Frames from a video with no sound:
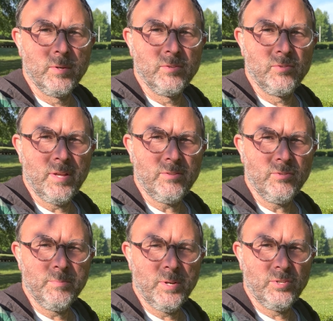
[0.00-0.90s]
is not
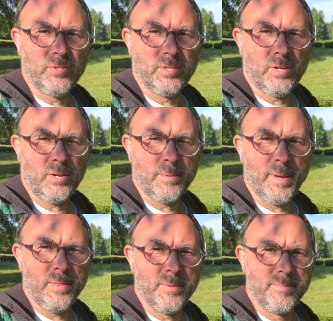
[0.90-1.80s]
so much to talk
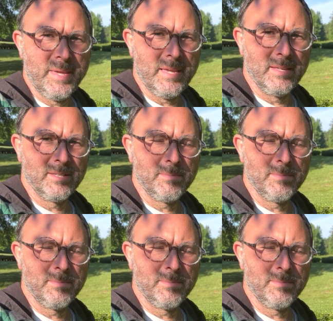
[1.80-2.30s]
about the bees,